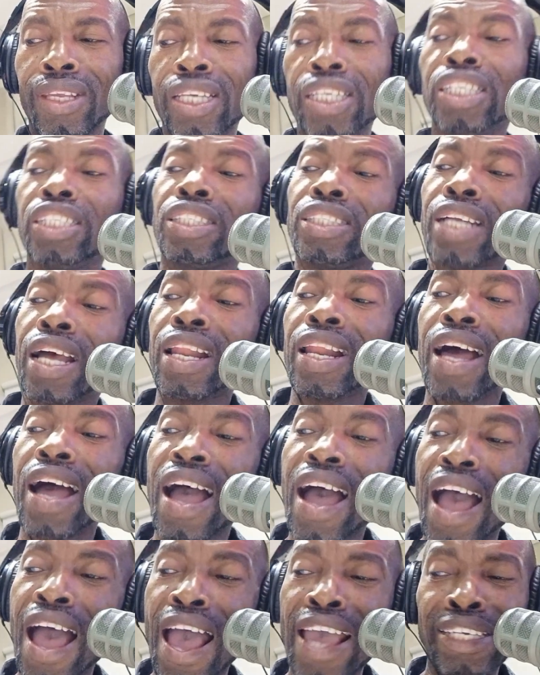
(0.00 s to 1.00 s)
he shall
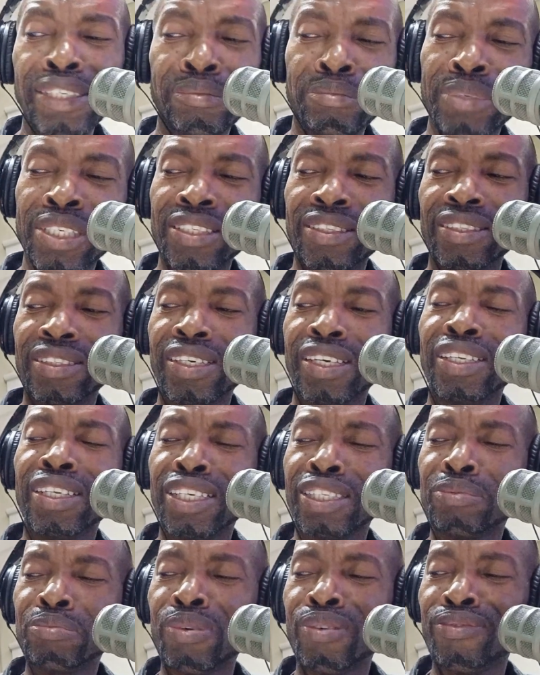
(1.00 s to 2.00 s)
hide me in
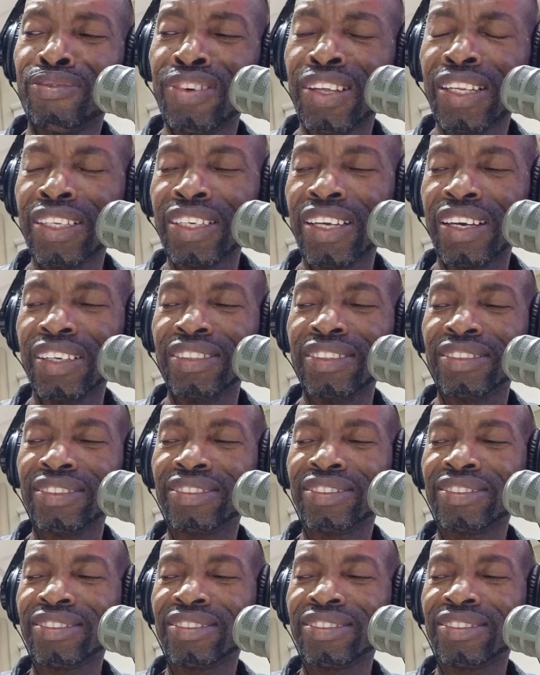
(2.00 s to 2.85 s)
his pavilion